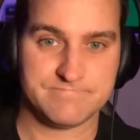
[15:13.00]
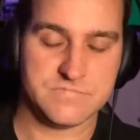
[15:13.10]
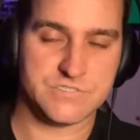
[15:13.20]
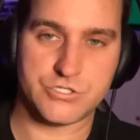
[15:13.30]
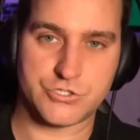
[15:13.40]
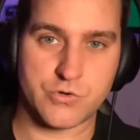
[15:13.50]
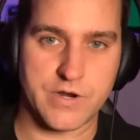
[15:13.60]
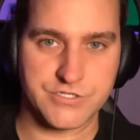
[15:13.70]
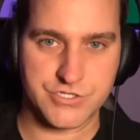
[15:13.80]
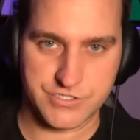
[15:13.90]
Detroit
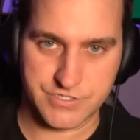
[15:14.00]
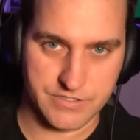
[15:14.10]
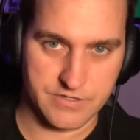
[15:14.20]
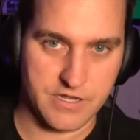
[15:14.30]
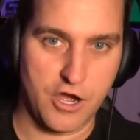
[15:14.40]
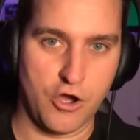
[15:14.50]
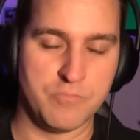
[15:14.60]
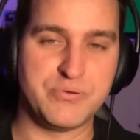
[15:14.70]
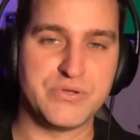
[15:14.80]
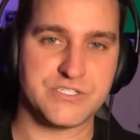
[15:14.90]
is just
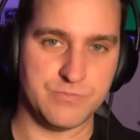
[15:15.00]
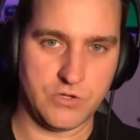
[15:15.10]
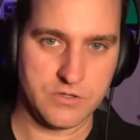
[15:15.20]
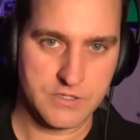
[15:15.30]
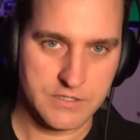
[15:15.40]
abysmal.